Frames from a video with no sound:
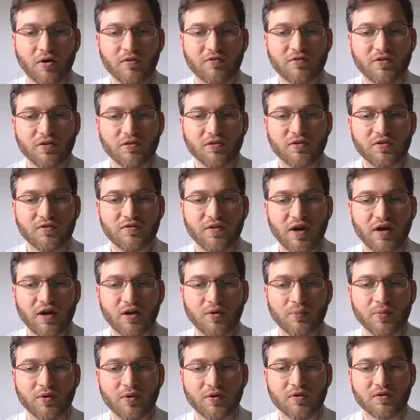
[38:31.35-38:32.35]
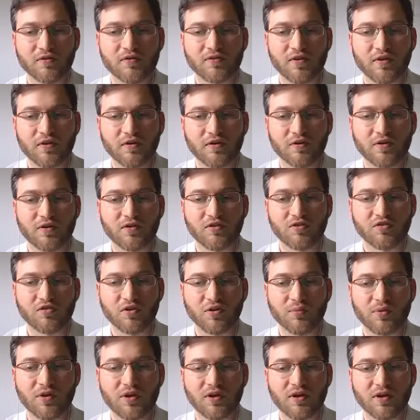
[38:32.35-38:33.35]
a few developers that are
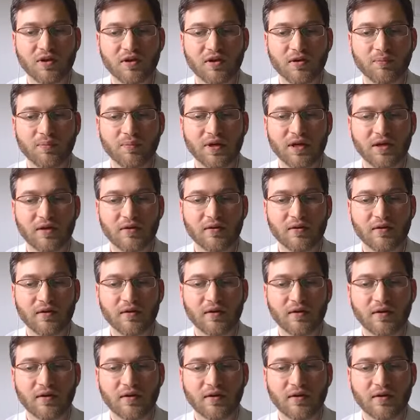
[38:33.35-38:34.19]
contributing a bit